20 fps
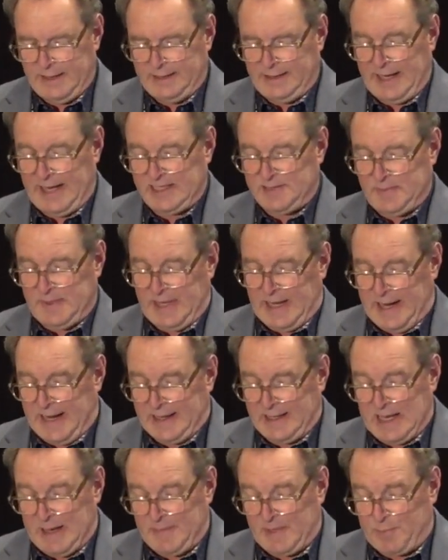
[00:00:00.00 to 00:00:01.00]
Takes me to
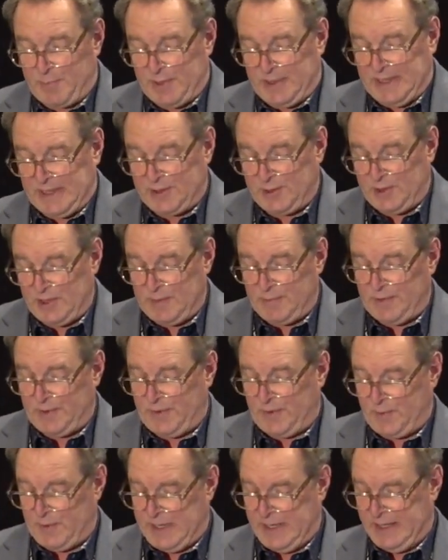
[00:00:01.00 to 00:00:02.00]
economic predictor number
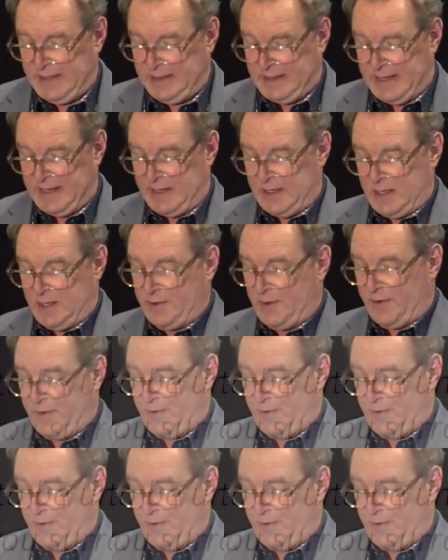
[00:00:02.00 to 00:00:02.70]
3 and the